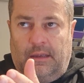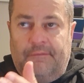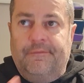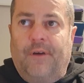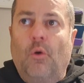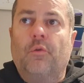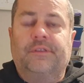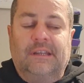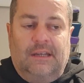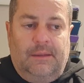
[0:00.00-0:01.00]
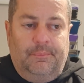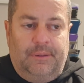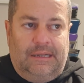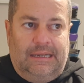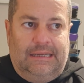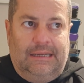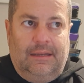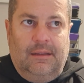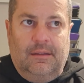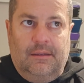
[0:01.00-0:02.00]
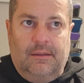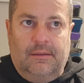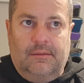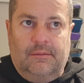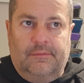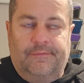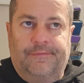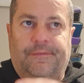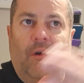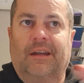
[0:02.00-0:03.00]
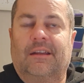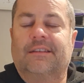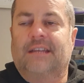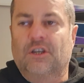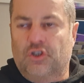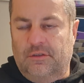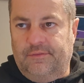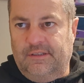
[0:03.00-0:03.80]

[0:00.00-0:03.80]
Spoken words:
involved in a complete finalization of